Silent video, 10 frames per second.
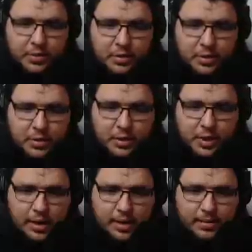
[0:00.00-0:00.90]
I have
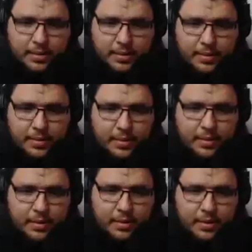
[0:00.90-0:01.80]
20. I have to wait.
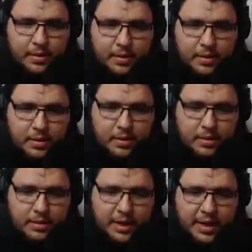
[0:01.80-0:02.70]

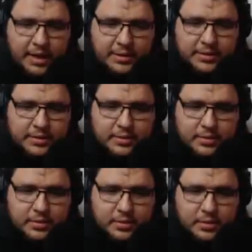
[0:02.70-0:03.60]
Nice
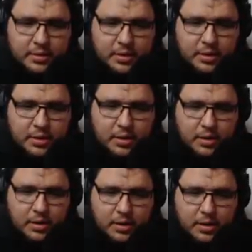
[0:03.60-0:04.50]
you.
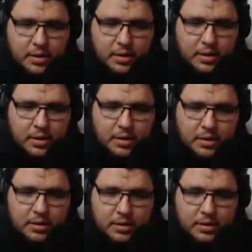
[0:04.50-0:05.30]
Nice, nice follow.